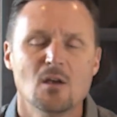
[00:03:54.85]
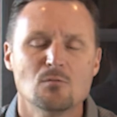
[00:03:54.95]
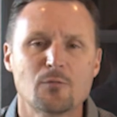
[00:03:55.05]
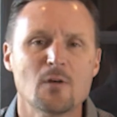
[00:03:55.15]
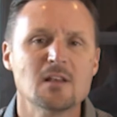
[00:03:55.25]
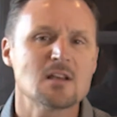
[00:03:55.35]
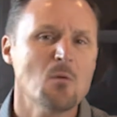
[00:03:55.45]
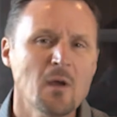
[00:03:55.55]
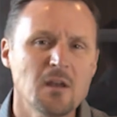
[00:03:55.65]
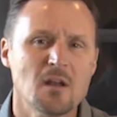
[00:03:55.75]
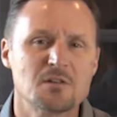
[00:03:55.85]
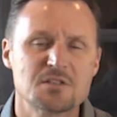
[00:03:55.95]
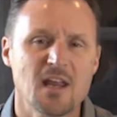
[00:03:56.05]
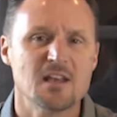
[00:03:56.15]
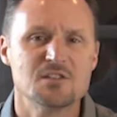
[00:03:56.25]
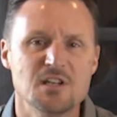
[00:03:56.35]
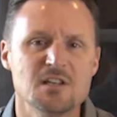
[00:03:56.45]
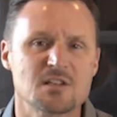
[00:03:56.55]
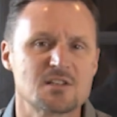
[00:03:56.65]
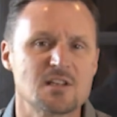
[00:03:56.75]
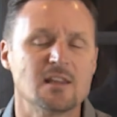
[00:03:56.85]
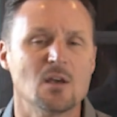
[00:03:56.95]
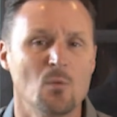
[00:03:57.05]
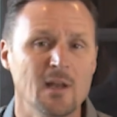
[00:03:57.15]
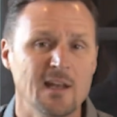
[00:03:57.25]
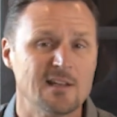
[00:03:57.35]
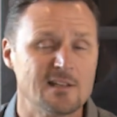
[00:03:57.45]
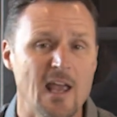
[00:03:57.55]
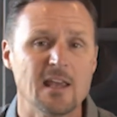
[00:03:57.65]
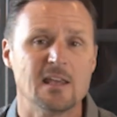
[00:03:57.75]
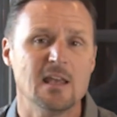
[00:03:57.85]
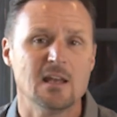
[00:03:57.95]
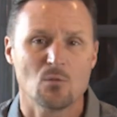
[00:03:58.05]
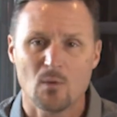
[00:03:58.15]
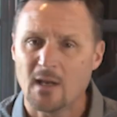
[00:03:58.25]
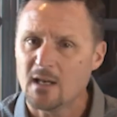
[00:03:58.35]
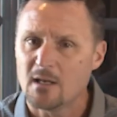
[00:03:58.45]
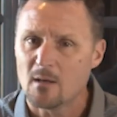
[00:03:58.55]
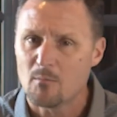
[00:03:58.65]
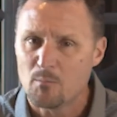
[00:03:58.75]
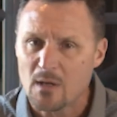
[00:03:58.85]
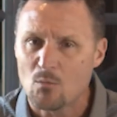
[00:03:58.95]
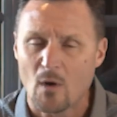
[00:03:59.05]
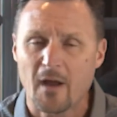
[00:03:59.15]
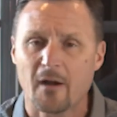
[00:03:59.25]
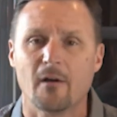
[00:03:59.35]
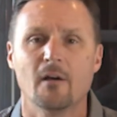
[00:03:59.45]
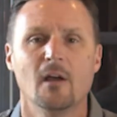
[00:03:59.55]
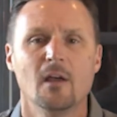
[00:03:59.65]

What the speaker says: Well, friends, I want you to understand, Jesus said that we need to take heed and we need to beware